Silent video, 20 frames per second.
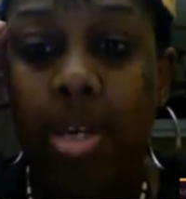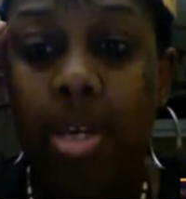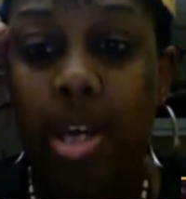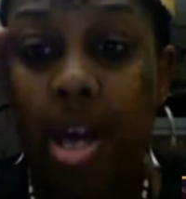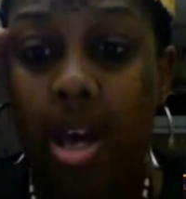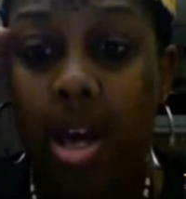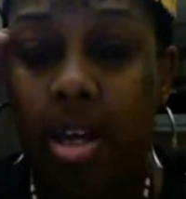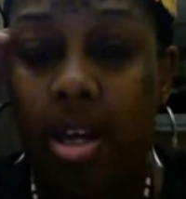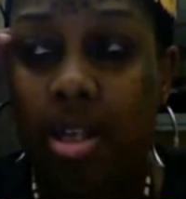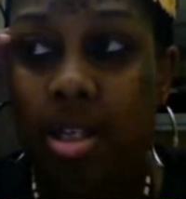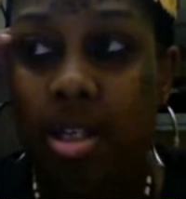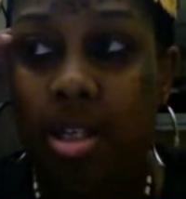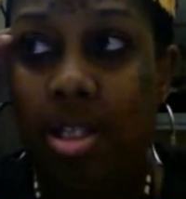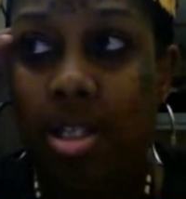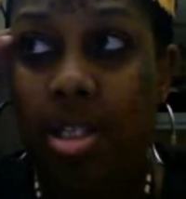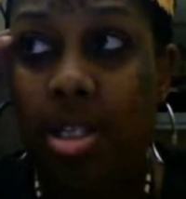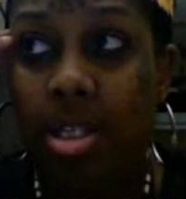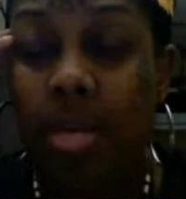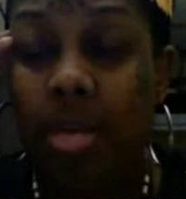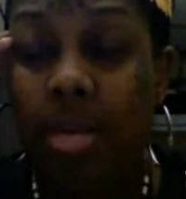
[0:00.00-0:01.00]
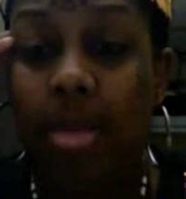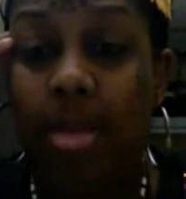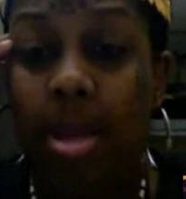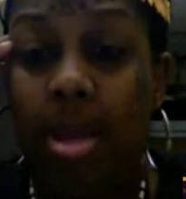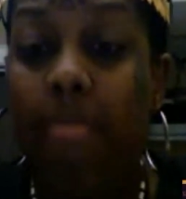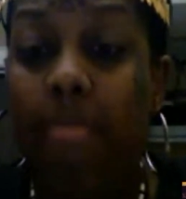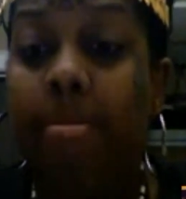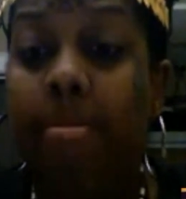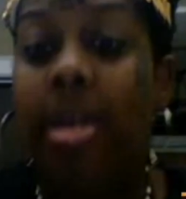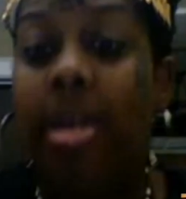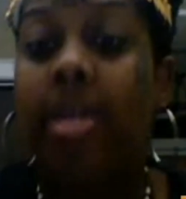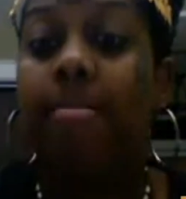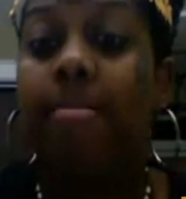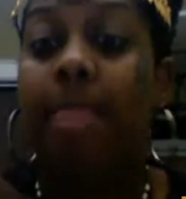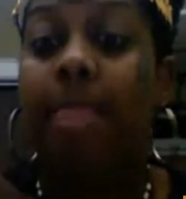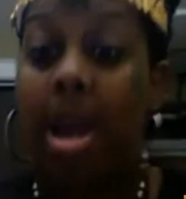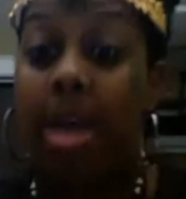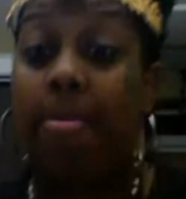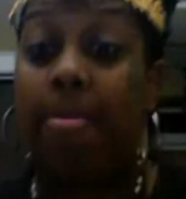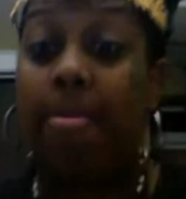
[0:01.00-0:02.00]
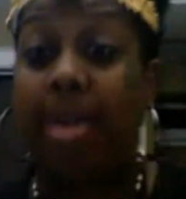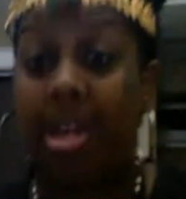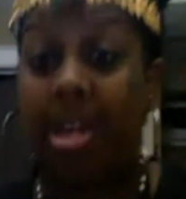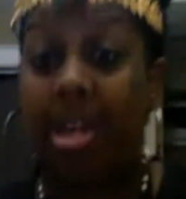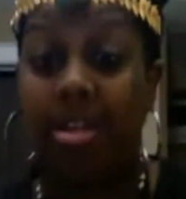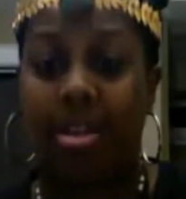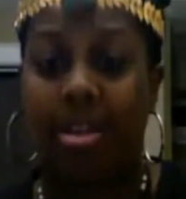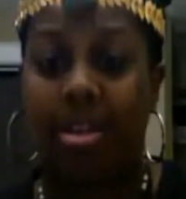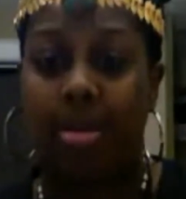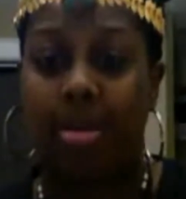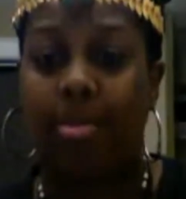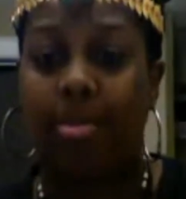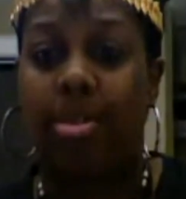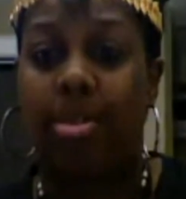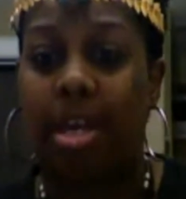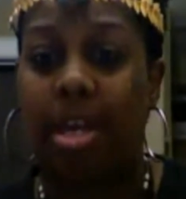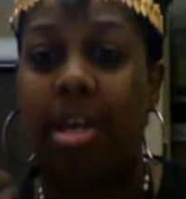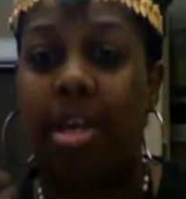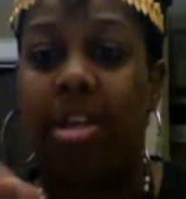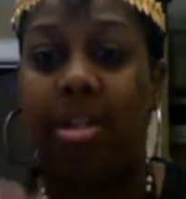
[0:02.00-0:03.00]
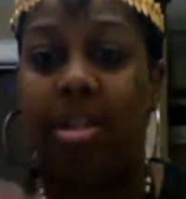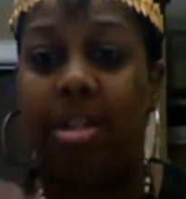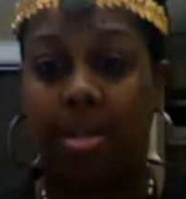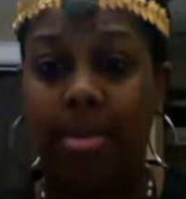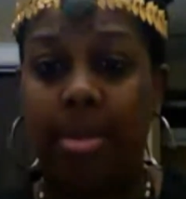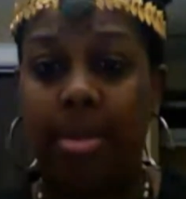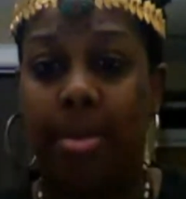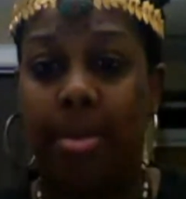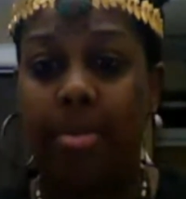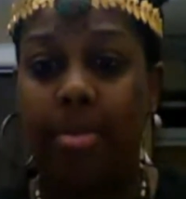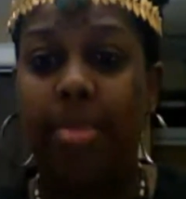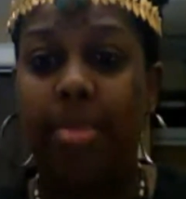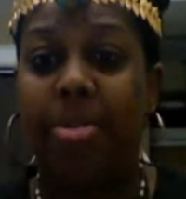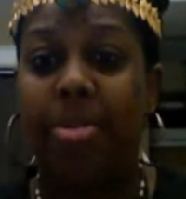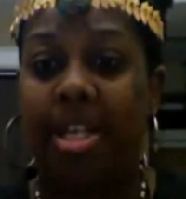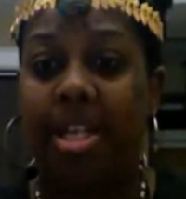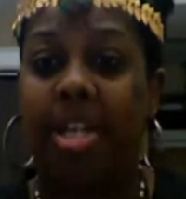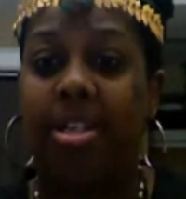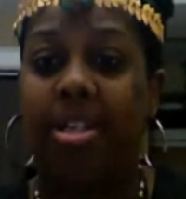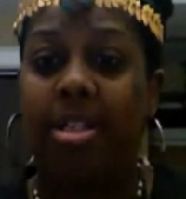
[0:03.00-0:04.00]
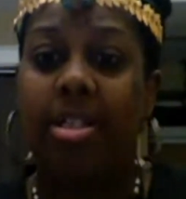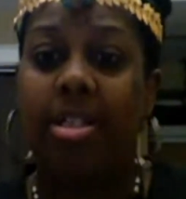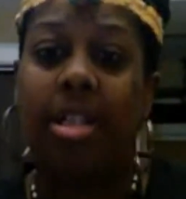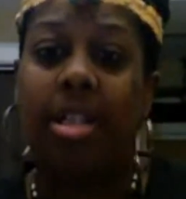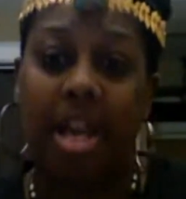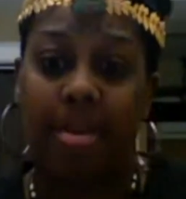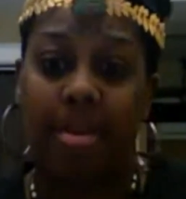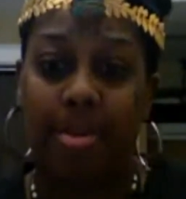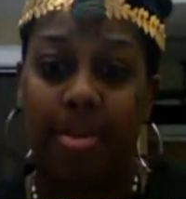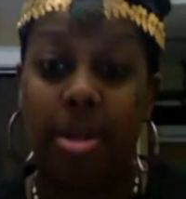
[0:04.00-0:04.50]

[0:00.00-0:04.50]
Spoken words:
Because in my opinion, I'm gonna say it, let me put that disclaimer.